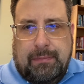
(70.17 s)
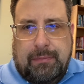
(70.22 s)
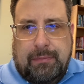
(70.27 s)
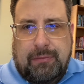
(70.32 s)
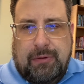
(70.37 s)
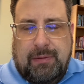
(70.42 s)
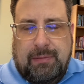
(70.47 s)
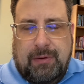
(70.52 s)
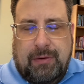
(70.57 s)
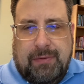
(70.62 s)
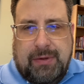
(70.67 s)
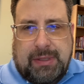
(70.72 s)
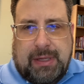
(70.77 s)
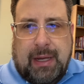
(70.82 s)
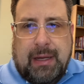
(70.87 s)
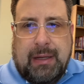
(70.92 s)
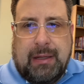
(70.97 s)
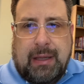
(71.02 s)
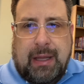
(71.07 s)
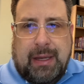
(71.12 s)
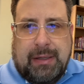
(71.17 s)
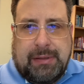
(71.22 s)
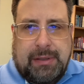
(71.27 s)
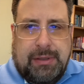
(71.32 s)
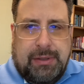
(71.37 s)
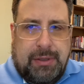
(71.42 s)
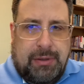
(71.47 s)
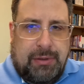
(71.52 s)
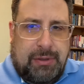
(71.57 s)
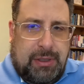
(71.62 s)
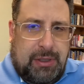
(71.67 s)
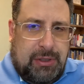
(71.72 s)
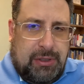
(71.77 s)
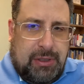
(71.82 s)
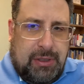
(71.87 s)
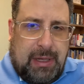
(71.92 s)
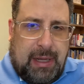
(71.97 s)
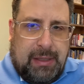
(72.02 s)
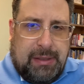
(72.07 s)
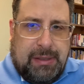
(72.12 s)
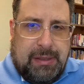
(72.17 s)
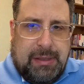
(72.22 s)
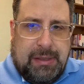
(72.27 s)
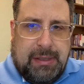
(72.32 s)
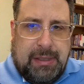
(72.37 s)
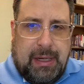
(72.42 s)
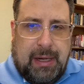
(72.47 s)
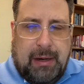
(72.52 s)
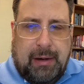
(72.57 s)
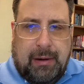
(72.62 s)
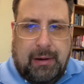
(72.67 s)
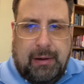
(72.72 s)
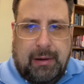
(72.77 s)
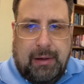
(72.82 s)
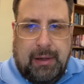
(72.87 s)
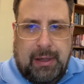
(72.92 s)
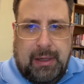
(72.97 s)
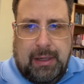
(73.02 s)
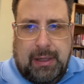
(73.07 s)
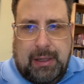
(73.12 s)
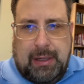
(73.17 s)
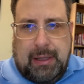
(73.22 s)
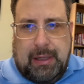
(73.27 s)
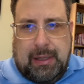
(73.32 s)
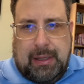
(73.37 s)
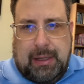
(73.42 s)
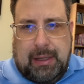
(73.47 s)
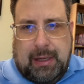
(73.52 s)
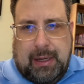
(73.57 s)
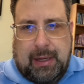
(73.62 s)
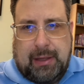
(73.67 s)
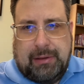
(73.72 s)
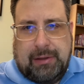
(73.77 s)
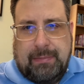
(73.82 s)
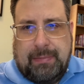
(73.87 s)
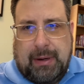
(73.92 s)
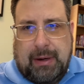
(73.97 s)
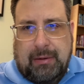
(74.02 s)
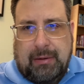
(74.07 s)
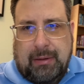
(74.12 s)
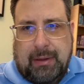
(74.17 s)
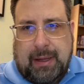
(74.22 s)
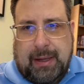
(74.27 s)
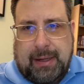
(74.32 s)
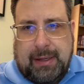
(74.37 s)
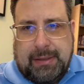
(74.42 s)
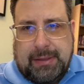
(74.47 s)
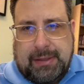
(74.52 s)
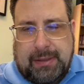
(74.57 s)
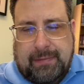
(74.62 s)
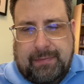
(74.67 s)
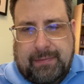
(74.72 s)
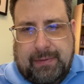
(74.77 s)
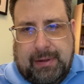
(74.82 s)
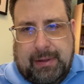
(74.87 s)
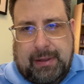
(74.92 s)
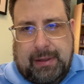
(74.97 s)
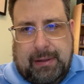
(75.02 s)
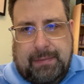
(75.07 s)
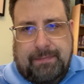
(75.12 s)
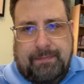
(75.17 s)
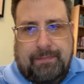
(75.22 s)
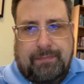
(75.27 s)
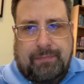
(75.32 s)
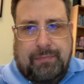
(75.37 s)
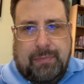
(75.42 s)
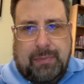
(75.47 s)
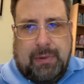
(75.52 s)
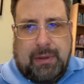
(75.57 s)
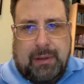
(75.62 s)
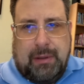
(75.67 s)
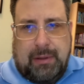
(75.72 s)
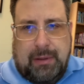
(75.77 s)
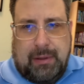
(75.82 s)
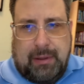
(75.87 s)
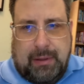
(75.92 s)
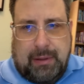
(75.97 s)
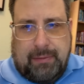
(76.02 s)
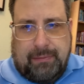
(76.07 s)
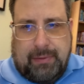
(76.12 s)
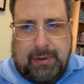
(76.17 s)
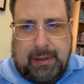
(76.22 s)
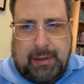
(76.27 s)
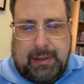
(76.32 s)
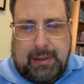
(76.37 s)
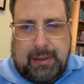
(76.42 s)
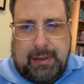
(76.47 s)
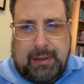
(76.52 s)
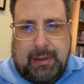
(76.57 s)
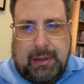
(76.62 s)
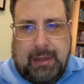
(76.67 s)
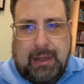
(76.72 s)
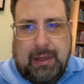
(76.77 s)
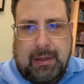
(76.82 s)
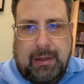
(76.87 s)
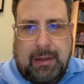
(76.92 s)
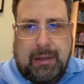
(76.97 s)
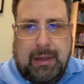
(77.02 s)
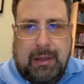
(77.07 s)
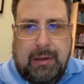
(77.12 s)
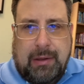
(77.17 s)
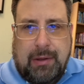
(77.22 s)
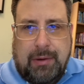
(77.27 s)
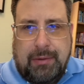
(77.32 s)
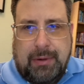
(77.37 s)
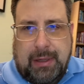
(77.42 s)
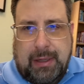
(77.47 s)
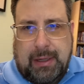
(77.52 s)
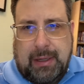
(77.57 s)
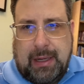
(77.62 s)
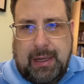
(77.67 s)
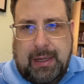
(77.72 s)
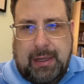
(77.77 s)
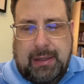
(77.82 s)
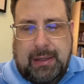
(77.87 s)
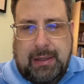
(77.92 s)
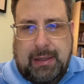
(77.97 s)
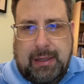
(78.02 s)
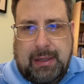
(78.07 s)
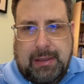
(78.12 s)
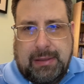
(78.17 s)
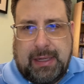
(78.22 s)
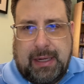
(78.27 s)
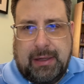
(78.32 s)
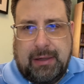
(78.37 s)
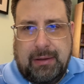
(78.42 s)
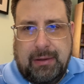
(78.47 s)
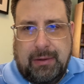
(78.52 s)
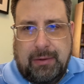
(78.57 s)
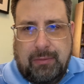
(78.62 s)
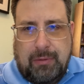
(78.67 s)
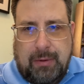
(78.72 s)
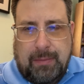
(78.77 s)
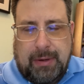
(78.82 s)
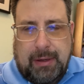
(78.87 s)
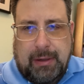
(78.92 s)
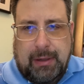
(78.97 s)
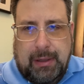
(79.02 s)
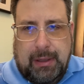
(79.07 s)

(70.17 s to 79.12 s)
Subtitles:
remove his eyeglasses so he should not stare at the bare legs of a chiloni, a secular woman.